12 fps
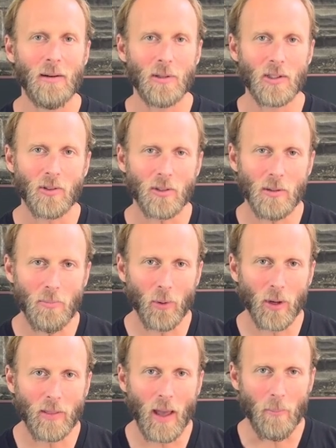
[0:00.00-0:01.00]
But start to
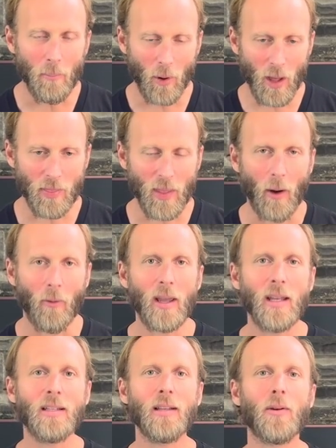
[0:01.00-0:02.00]
bring that breath now
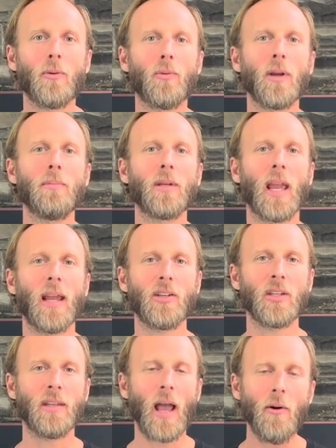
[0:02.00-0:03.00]
into the rib cage,
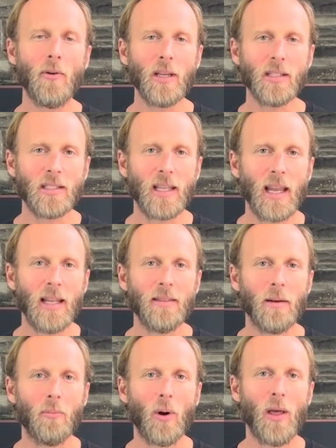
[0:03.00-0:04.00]
and now contain
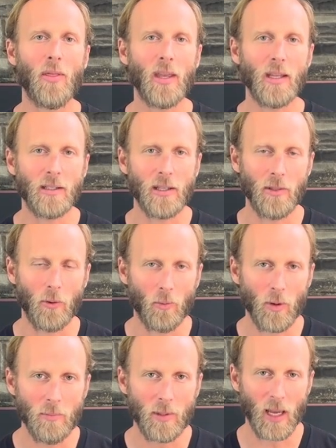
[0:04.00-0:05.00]
the breath into the
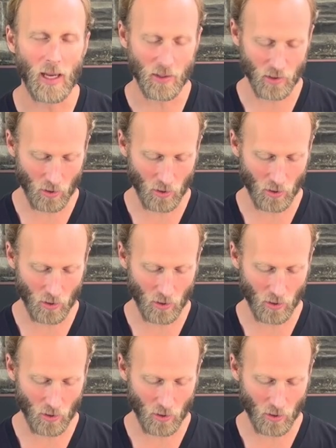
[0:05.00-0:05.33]
rib cage.